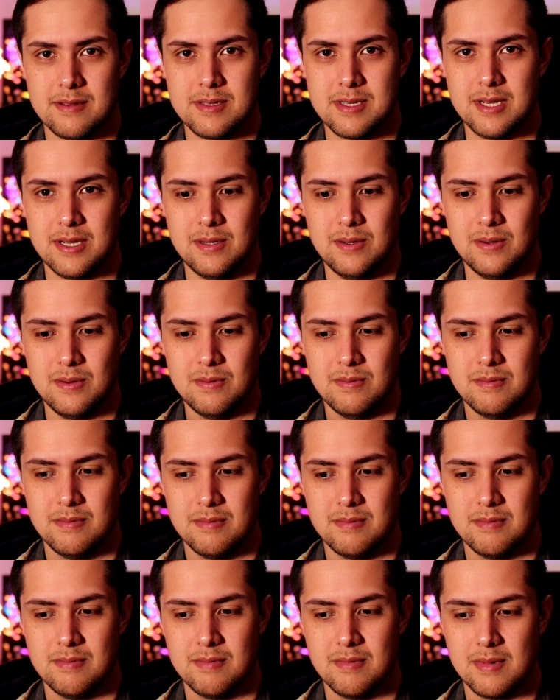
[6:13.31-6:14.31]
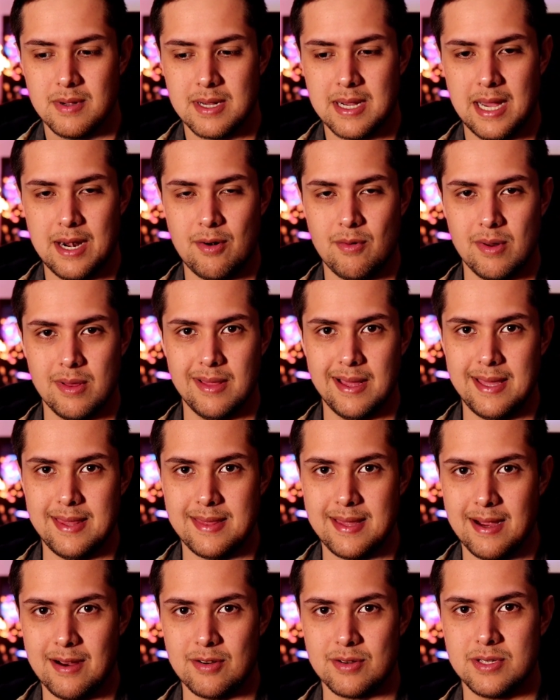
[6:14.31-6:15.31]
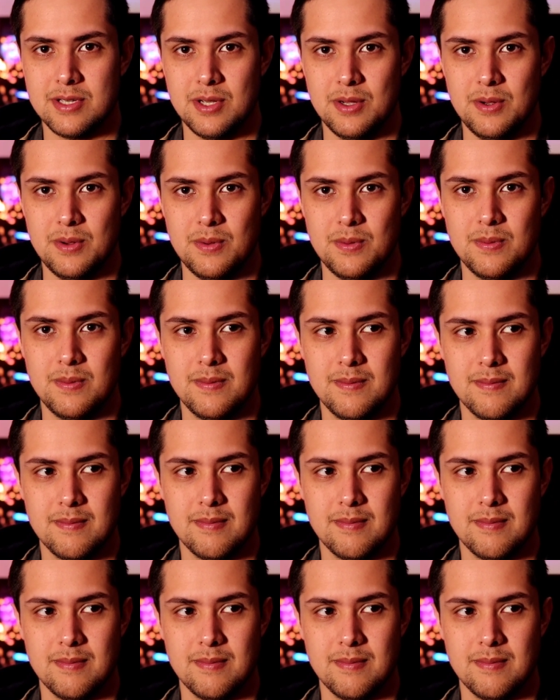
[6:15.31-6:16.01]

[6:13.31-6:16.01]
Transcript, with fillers: to kind of relate there to